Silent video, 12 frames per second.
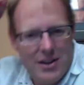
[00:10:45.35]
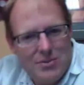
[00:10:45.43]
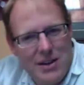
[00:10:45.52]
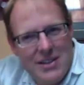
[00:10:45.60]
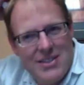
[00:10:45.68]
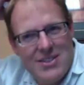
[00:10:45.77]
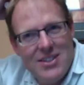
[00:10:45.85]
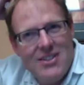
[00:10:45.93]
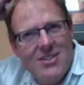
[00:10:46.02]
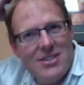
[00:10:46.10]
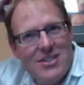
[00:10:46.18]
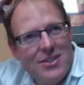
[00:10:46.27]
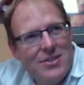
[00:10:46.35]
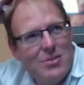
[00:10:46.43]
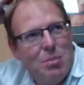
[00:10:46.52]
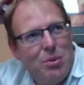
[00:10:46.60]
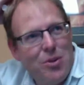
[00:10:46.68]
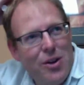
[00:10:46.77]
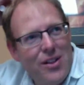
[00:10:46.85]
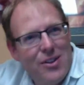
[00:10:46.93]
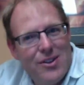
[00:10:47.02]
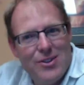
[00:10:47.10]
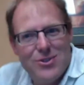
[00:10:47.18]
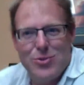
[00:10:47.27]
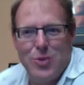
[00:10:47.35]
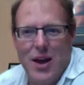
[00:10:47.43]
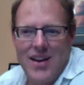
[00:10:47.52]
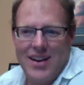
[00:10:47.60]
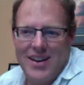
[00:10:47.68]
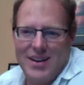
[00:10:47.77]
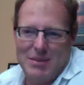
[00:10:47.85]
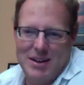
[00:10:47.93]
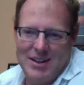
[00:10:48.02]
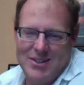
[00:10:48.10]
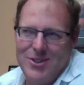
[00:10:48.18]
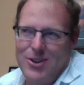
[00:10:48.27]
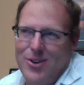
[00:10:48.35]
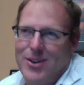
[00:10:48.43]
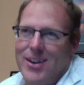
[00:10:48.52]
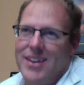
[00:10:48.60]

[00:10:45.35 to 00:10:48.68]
My sister's brother's wedding in Minnesota,